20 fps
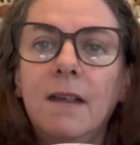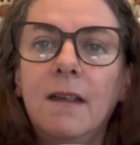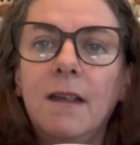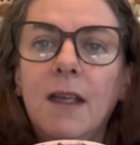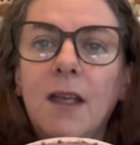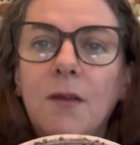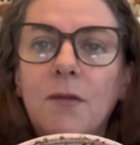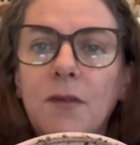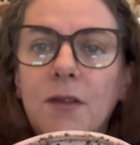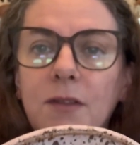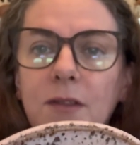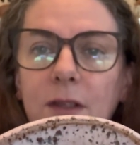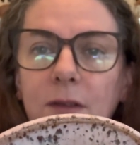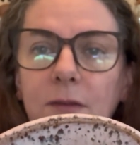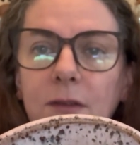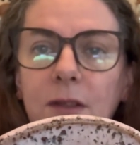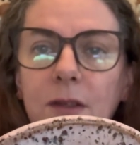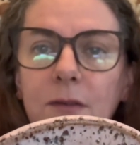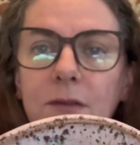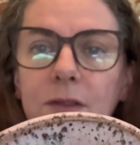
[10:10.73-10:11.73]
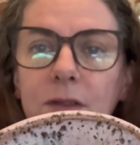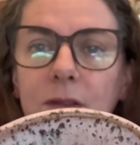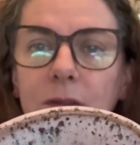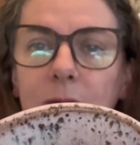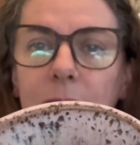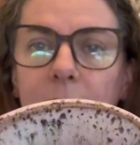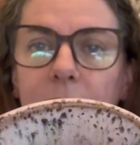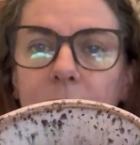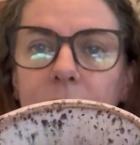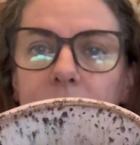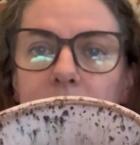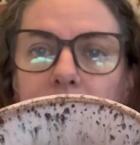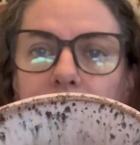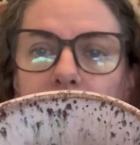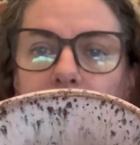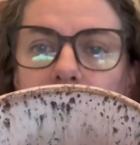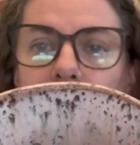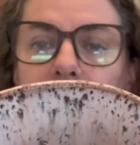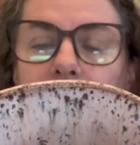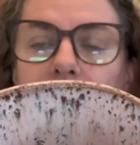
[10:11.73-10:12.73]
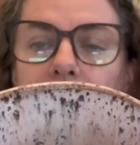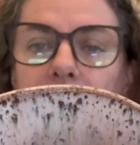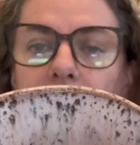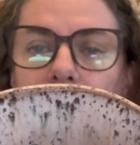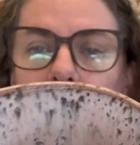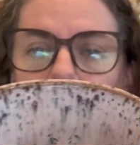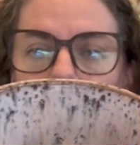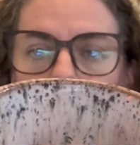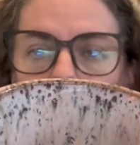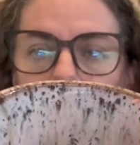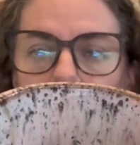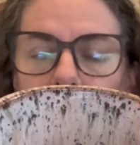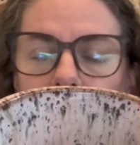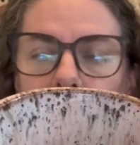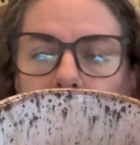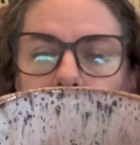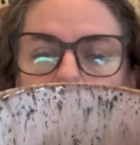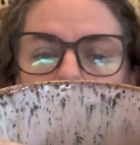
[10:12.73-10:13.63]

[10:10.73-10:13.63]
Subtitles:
if you don't use too much of it anyway.